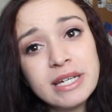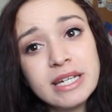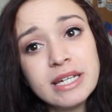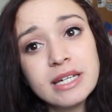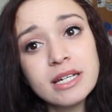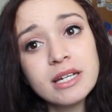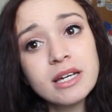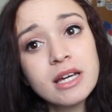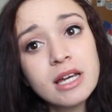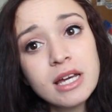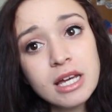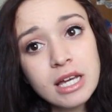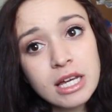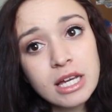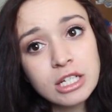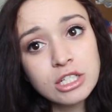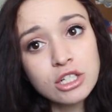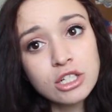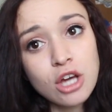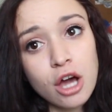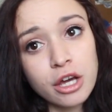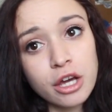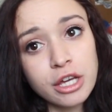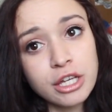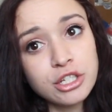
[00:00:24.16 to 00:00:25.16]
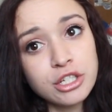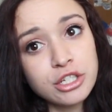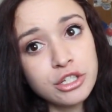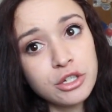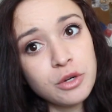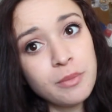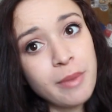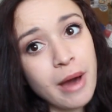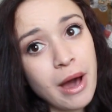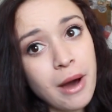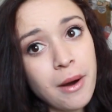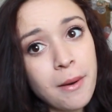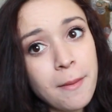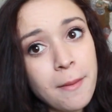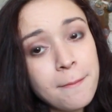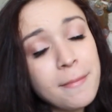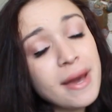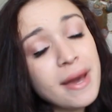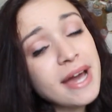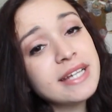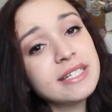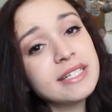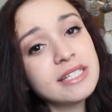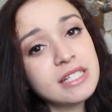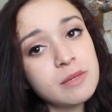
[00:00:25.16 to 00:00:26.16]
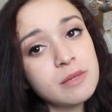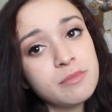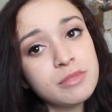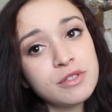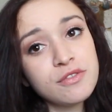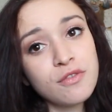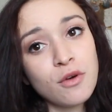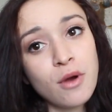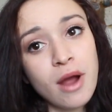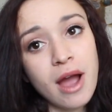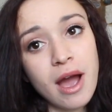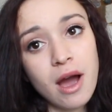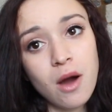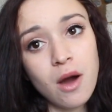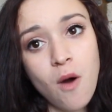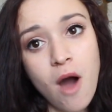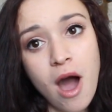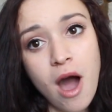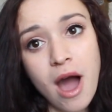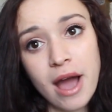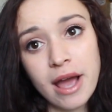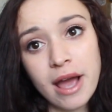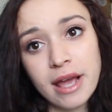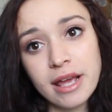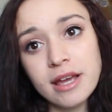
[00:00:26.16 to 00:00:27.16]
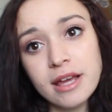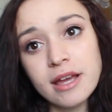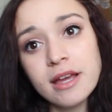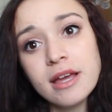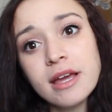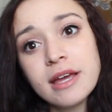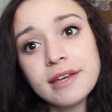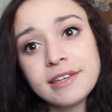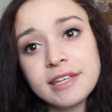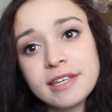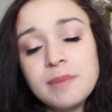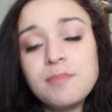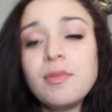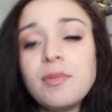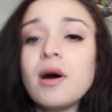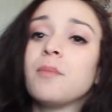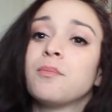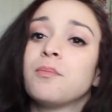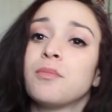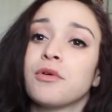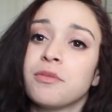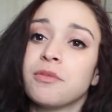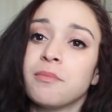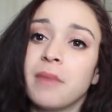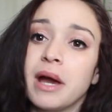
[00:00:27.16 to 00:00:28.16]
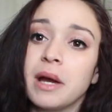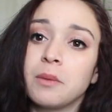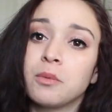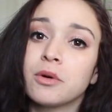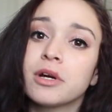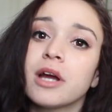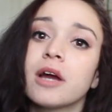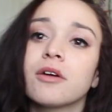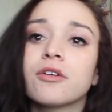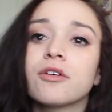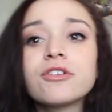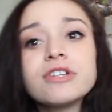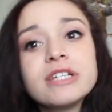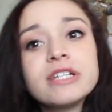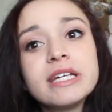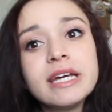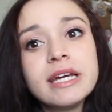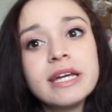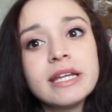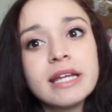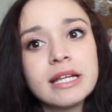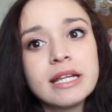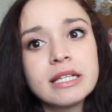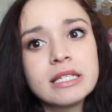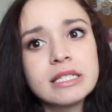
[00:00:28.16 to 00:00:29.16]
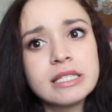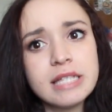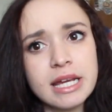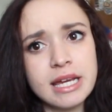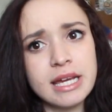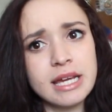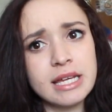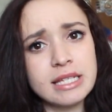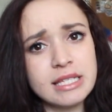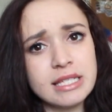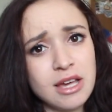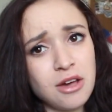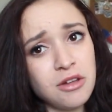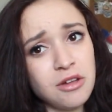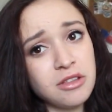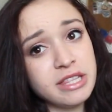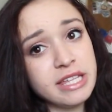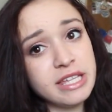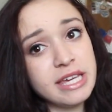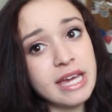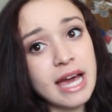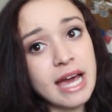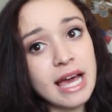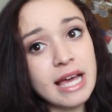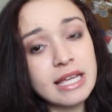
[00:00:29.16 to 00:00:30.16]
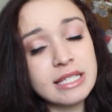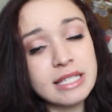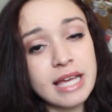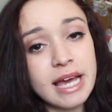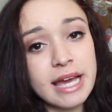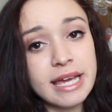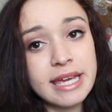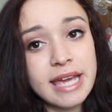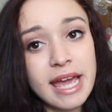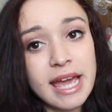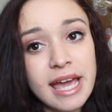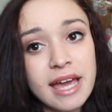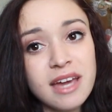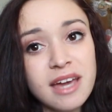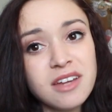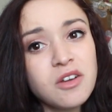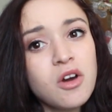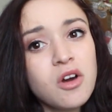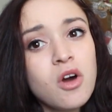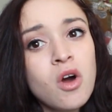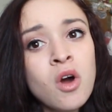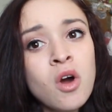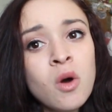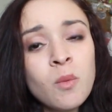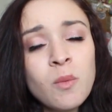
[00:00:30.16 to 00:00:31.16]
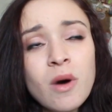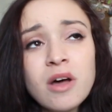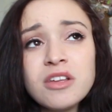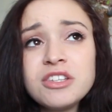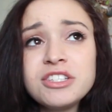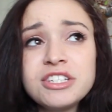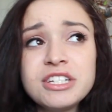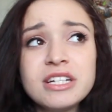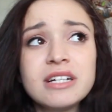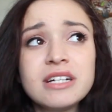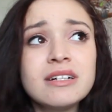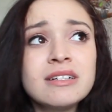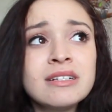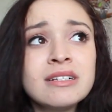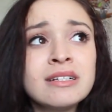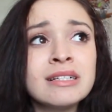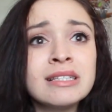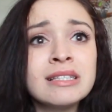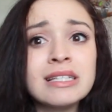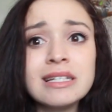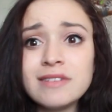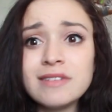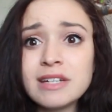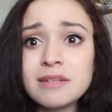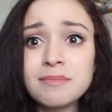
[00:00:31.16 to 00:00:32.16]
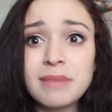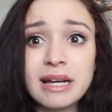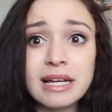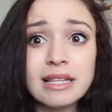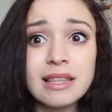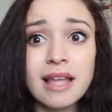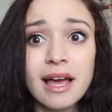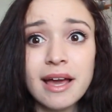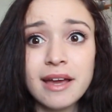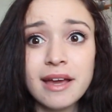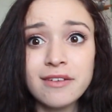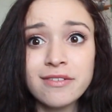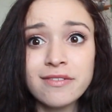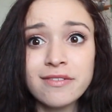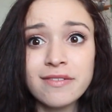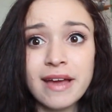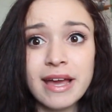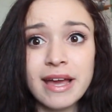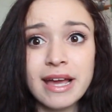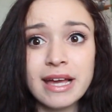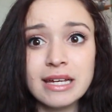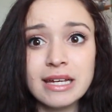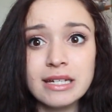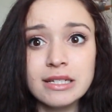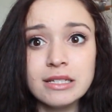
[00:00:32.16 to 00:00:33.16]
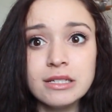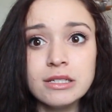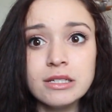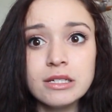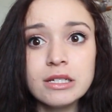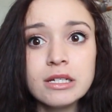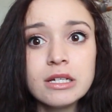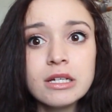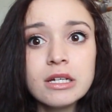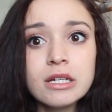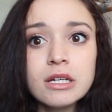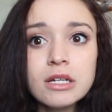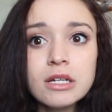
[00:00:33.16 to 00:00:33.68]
be talking to you about my tips for how I keep up with my workout routine and stay as healthy as I can while still living my life and